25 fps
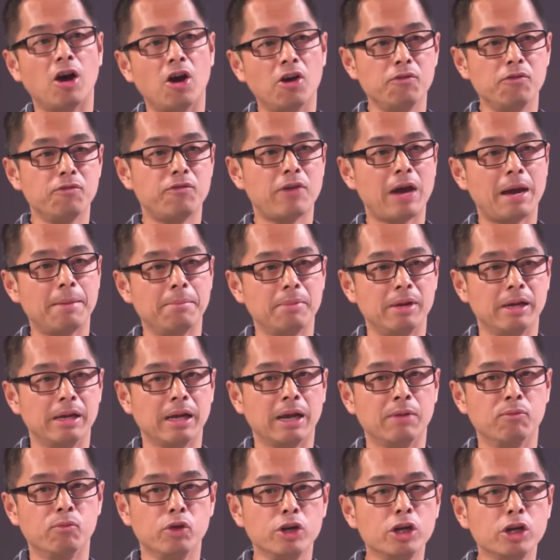own family,
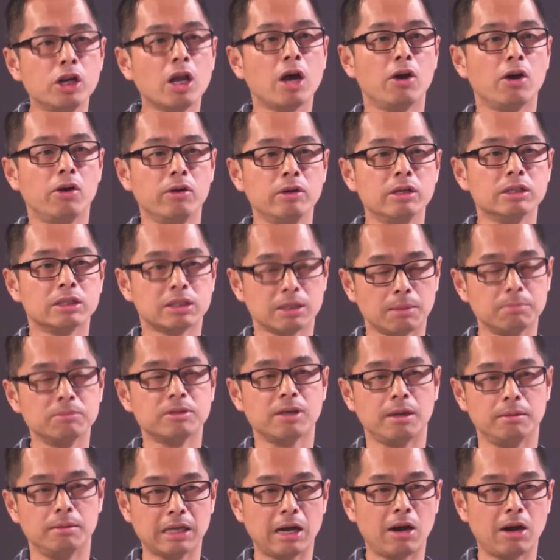and we know
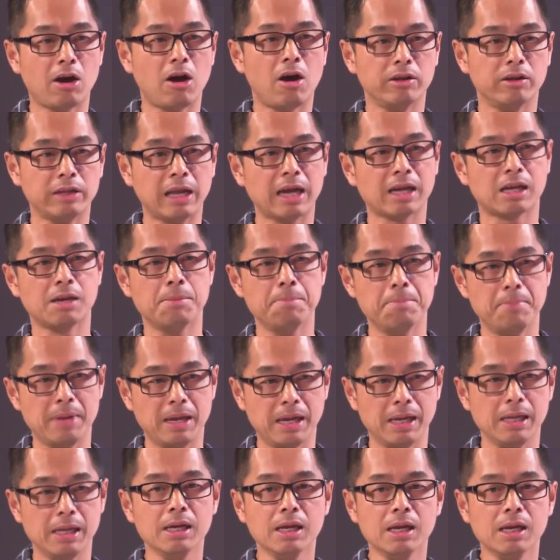sometimes how hard that can
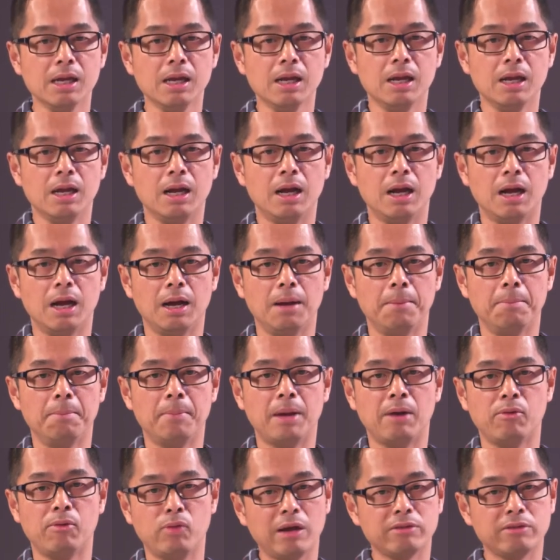be, um,
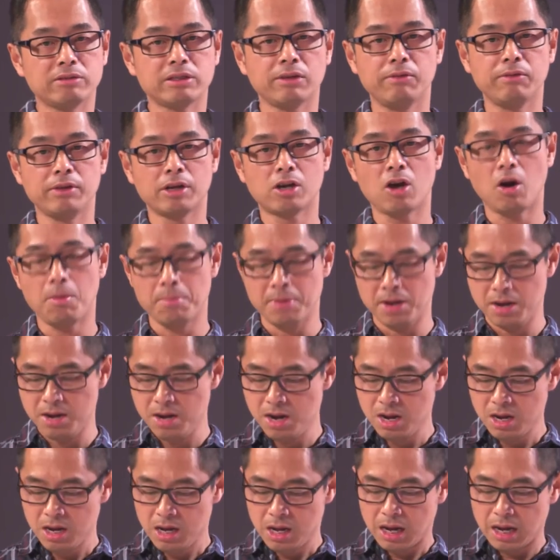and we have something in common.
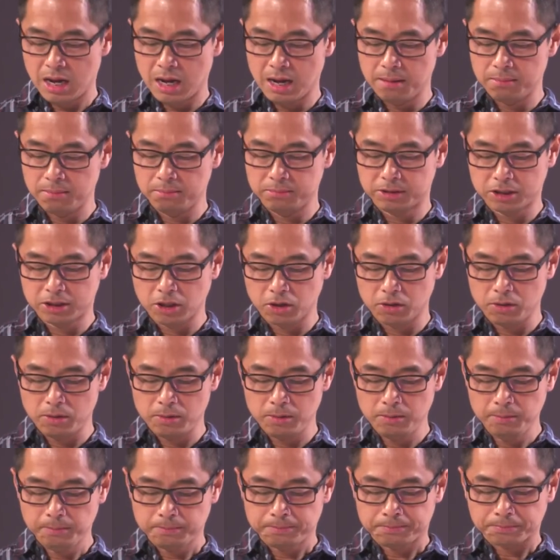Um,
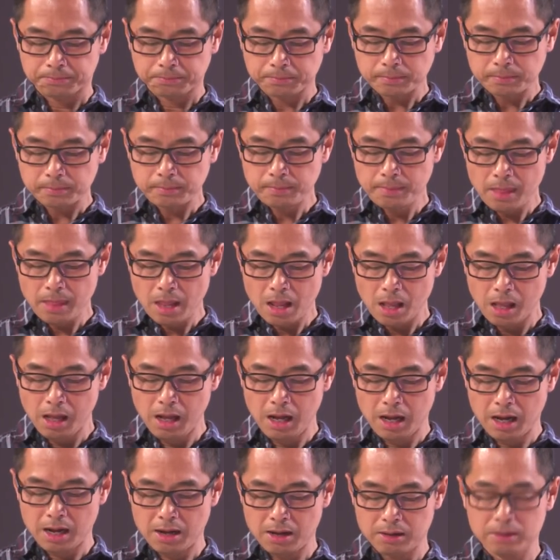so,
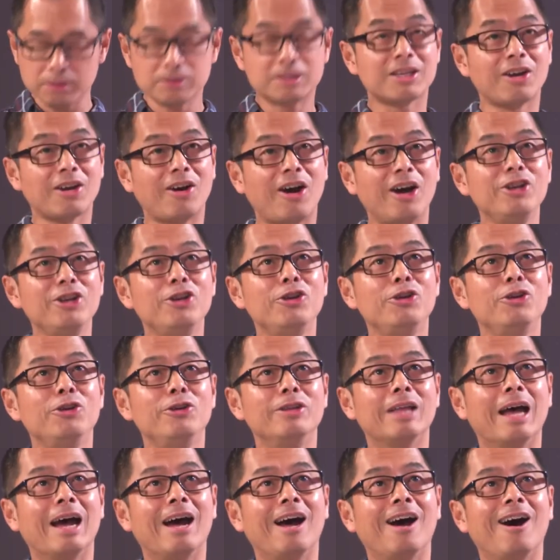so I knew
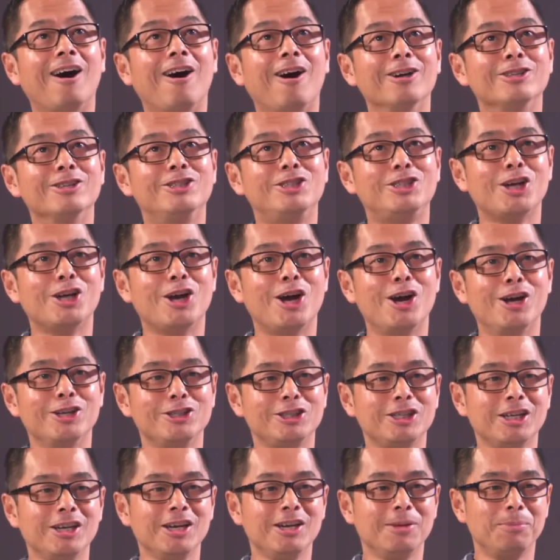that our
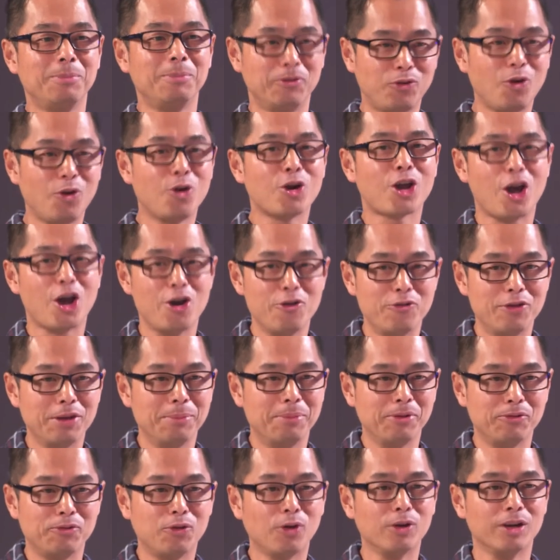church before COVID,
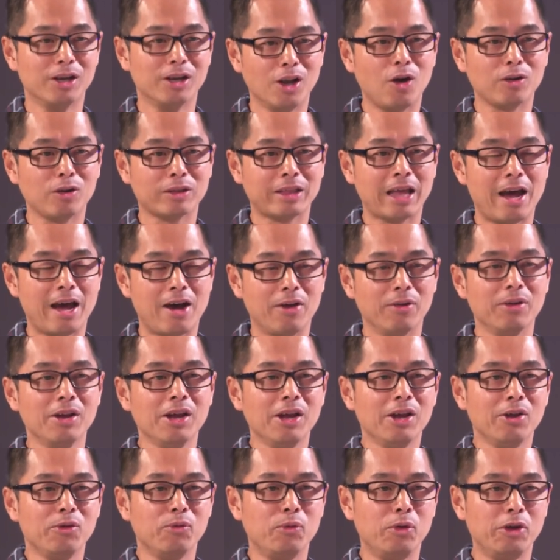before the lockdown,
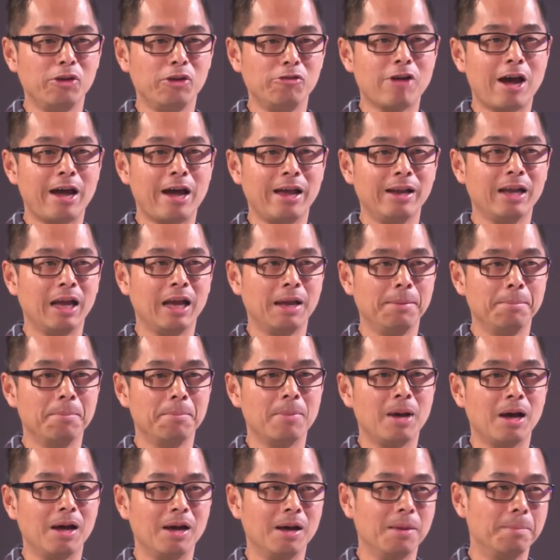we ran
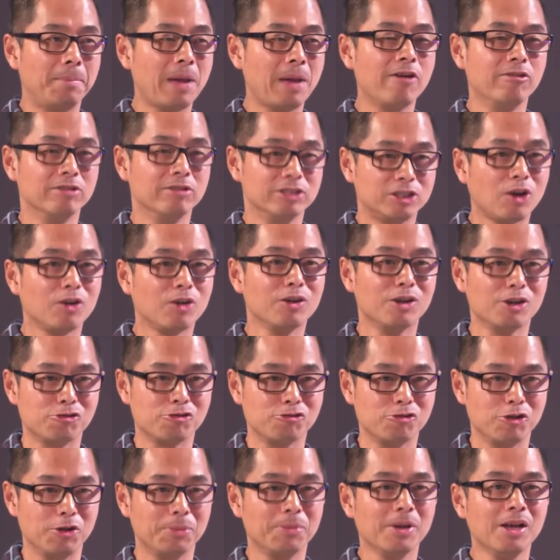a, a parent toddler
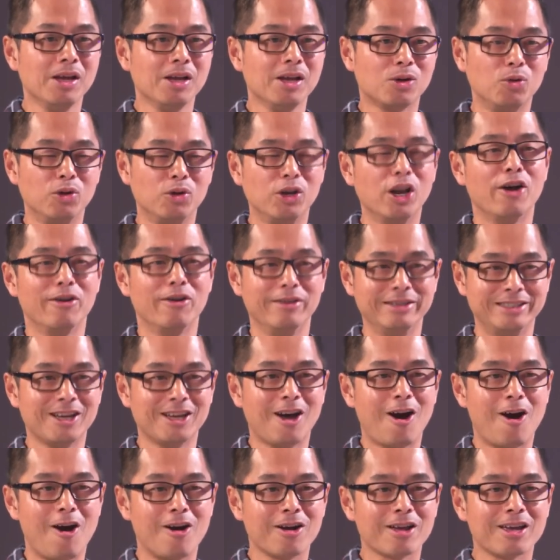group called Noah's
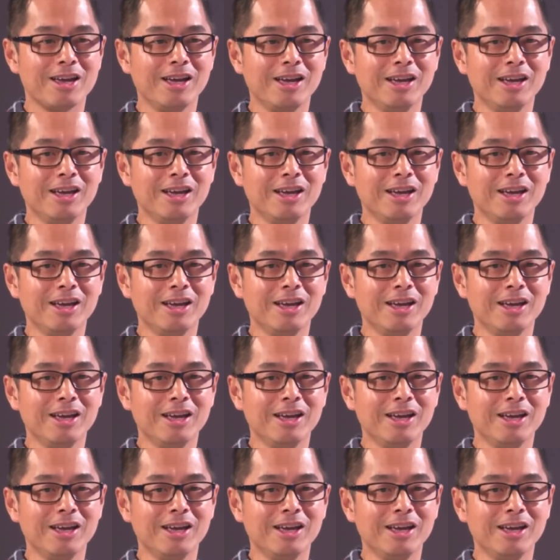Ark.